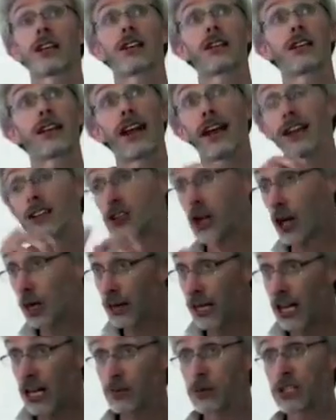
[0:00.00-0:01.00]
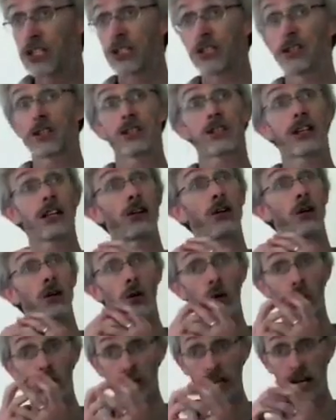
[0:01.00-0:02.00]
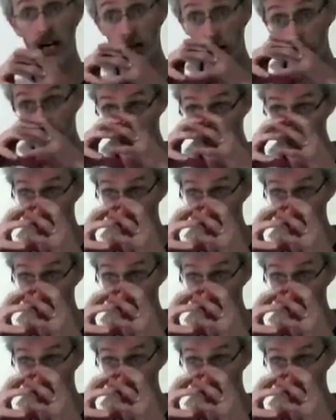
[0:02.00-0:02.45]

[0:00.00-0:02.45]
and the enzyme inhibitors and all the other